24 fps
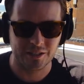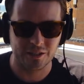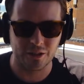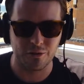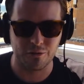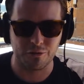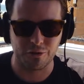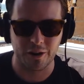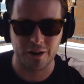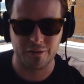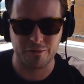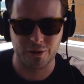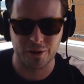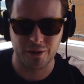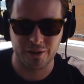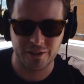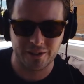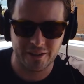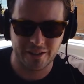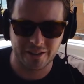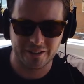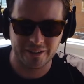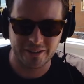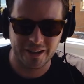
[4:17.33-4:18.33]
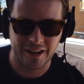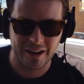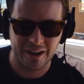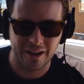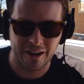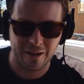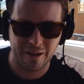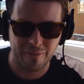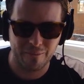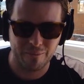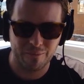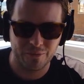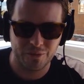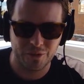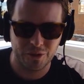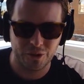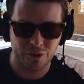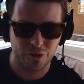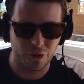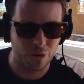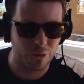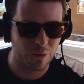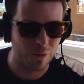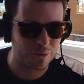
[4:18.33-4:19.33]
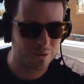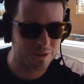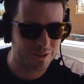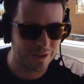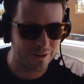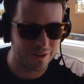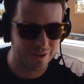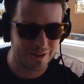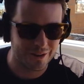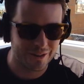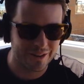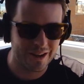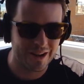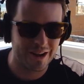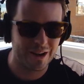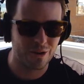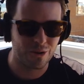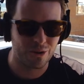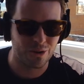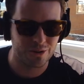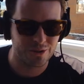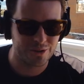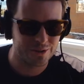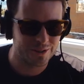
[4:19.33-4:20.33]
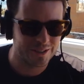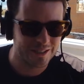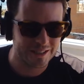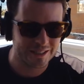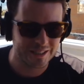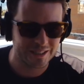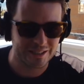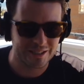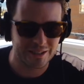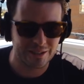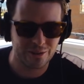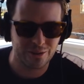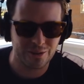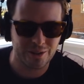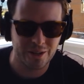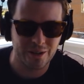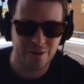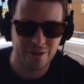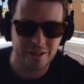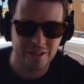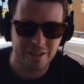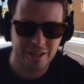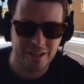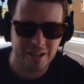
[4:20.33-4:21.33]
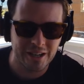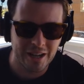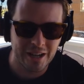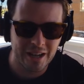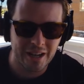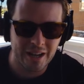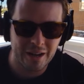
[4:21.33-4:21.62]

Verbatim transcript: So for everyone who didn't um, know what was going on there, or you're listening to the audio only,